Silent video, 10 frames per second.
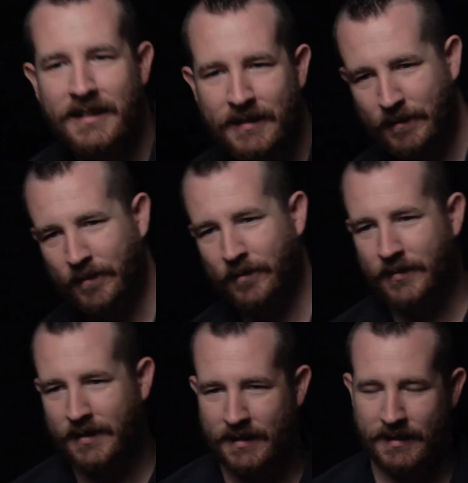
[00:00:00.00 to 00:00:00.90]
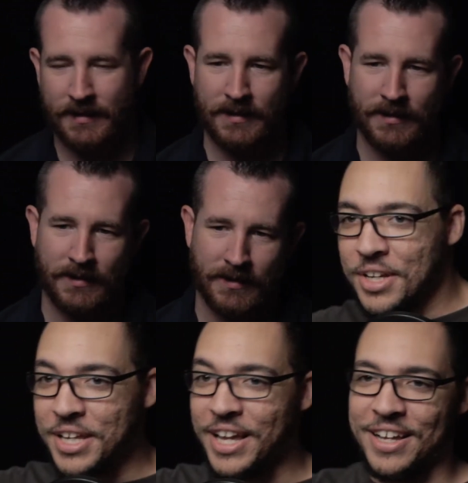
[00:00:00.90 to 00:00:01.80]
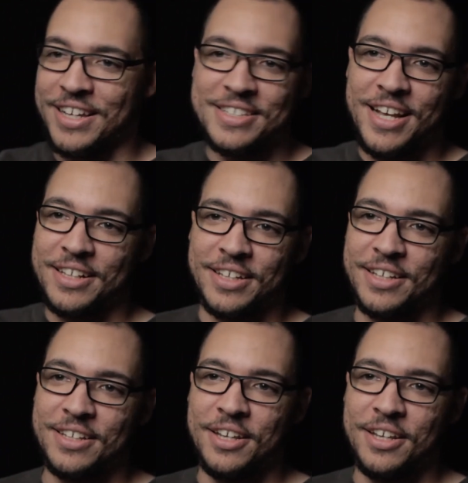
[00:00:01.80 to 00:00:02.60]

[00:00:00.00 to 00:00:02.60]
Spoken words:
You didn't cut to lots of different angles. Yeah, exactly.